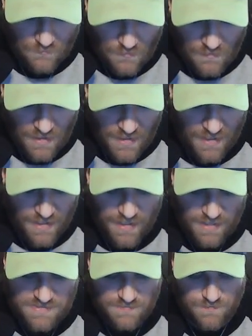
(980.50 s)

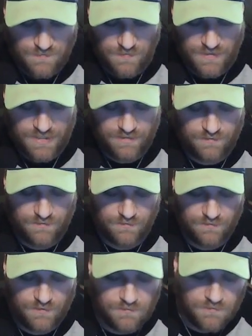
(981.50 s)
as we
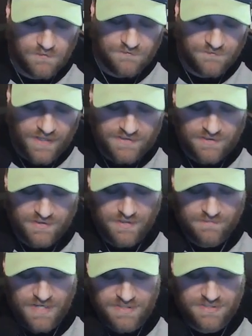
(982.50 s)
reflect on them,
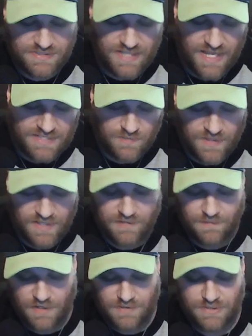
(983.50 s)
not just last week,
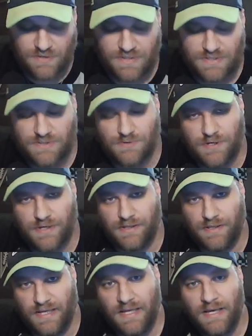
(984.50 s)
but also
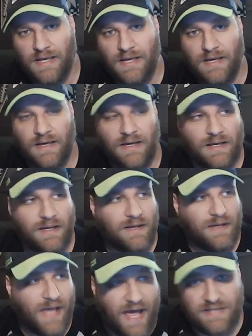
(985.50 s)
historically,
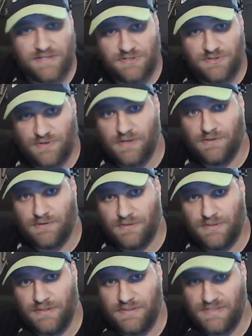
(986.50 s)
has struggled
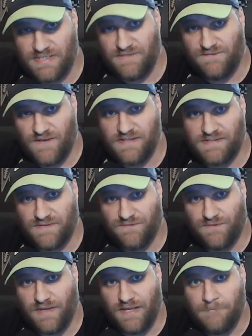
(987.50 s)

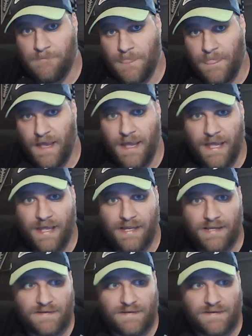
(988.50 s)
defensively. And